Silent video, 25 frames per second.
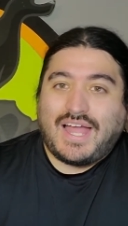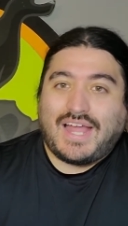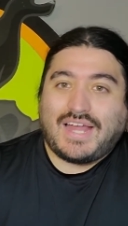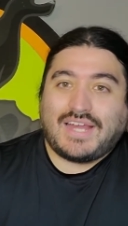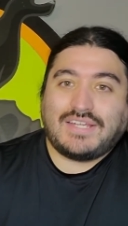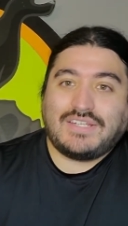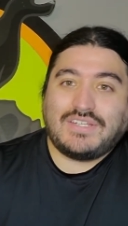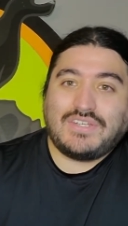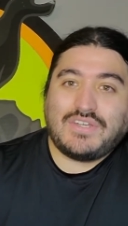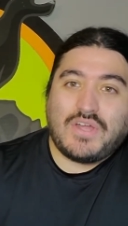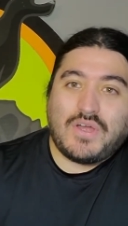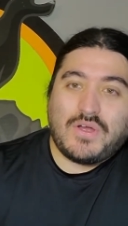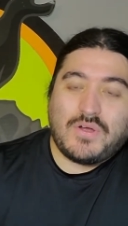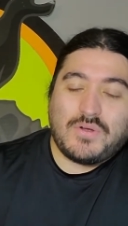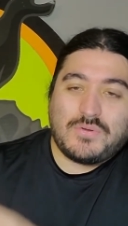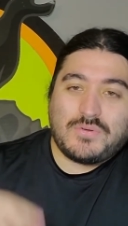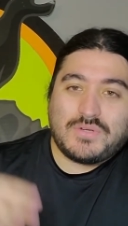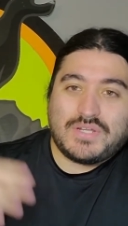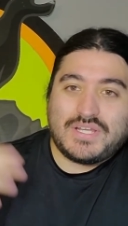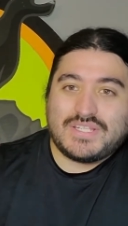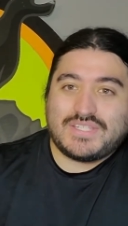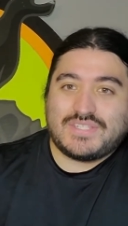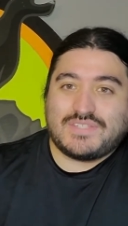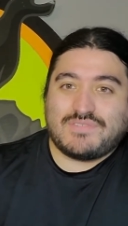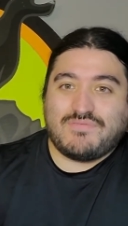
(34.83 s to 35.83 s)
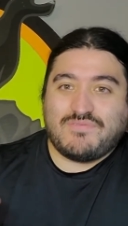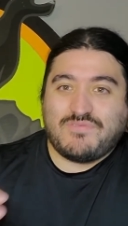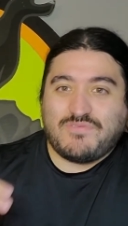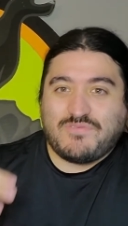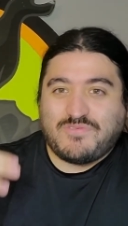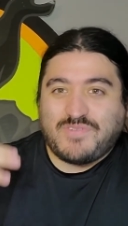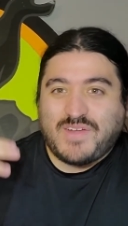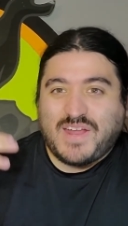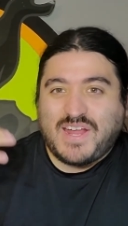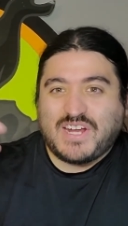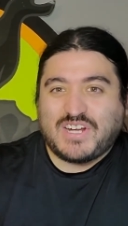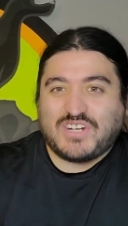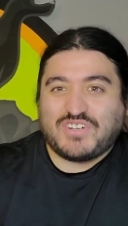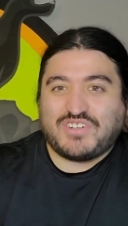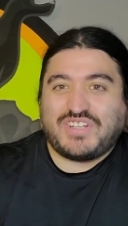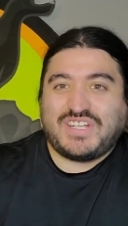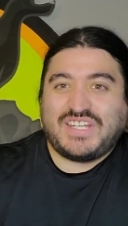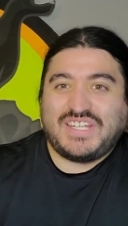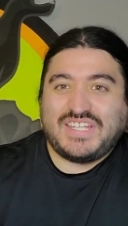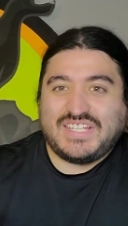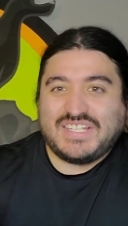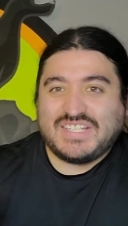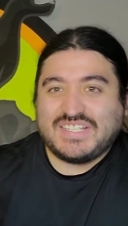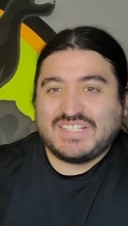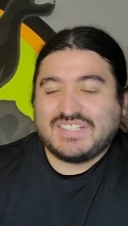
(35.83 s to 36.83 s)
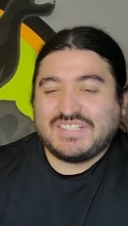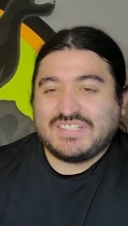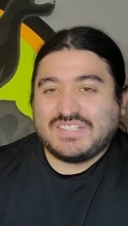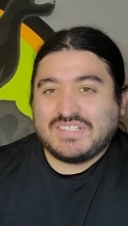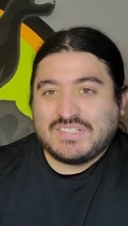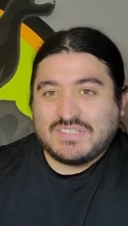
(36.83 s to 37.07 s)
I know it's very